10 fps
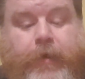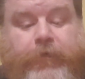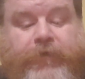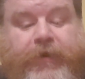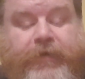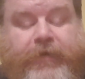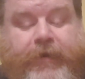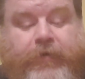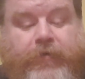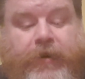So you can
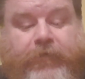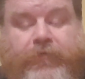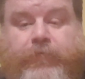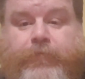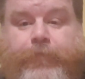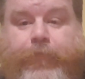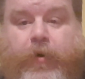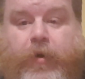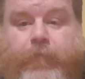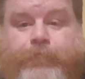take it or leave it,
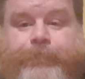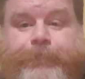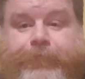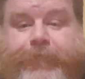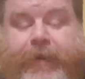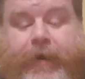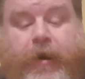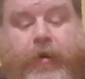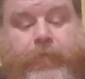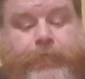but they
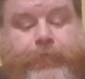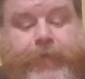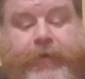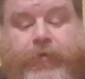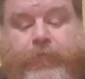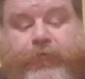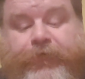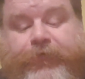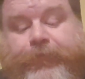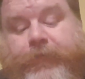are big
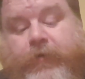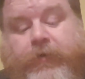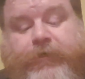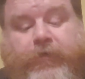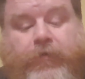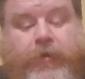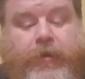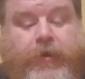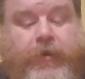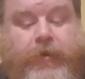numbers. Also,
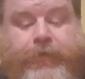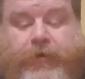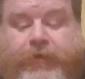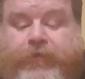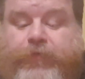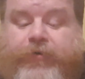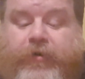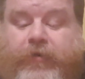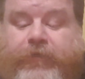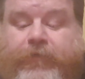nearly
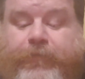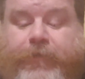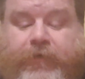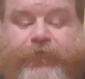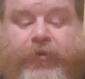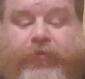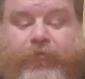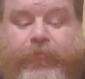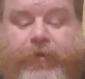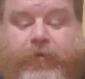2/3 of
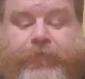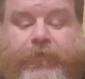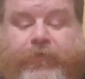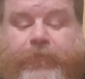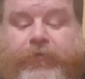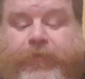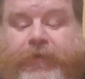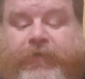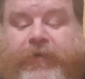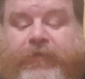children with autism
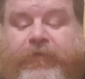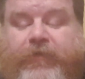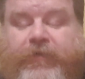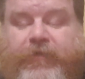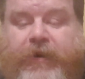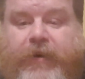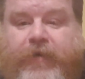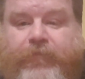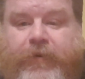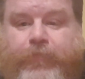between 6 and 16
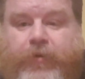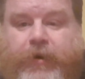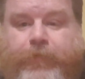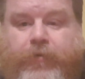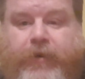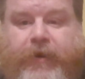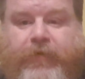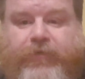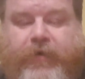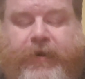have been bullied both
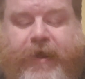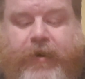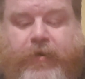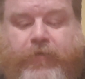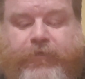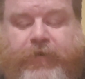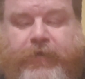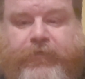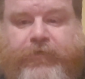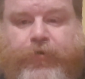inside and outside
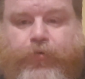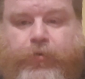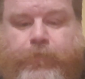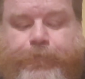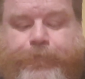of school.